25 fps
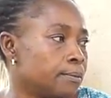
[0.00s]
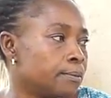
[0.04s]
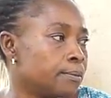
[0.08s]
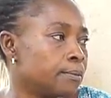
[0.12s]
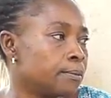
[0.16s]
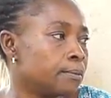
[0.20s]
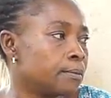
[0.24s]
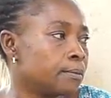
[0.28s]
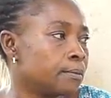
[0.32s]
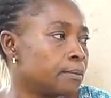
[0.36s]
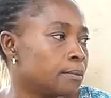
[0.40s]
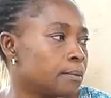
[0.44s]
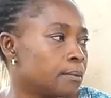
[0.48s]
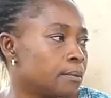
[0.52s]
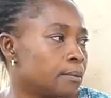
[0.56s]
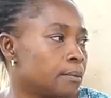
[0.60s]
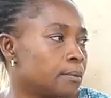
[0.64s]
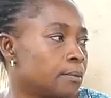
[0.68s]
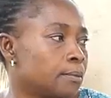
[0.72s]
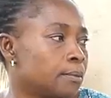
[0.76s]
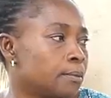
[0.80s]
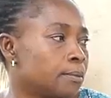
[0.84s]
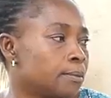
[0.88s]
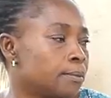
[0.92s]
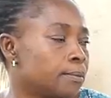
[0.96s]

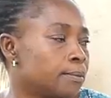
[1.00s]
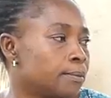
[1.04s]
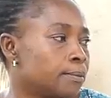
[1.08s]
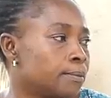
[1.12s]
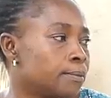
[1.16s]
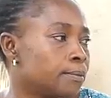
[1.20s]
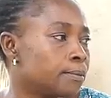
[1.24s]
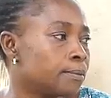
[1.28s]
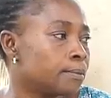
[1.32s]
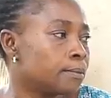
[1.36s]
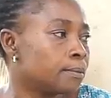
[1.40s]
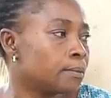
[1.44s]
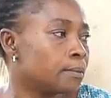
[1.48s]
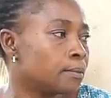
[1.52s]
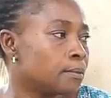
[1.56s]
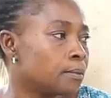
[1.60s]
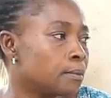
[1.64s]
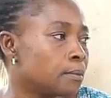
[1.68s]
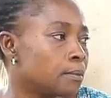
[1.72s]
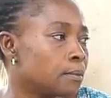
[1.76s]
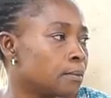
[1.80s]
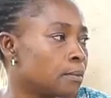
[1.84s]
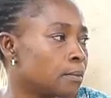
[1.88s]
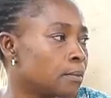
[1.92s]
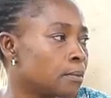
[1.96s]

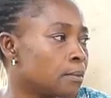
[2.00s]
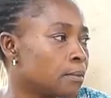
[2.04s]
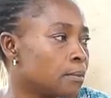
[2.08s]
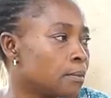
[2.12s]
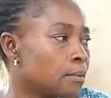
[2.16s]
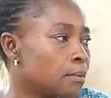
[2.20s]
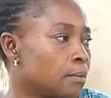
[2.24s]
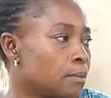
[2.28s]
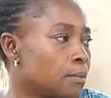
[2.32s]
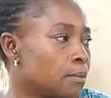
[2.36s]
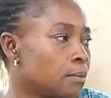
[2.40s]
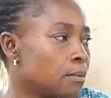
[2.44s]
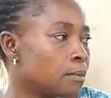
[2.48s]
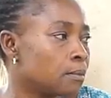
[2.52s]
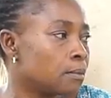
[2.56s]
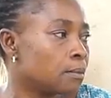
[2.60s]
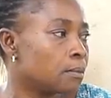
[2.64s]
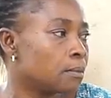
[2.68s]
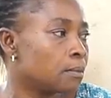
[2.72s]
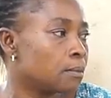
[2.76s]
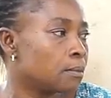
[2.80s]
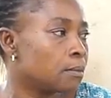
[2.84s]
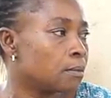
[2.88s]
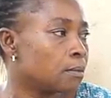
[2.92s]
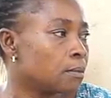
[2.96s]

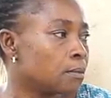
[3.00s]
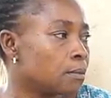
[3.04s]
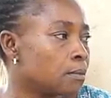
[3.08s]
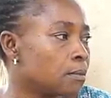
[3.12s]
This person isn't speaking.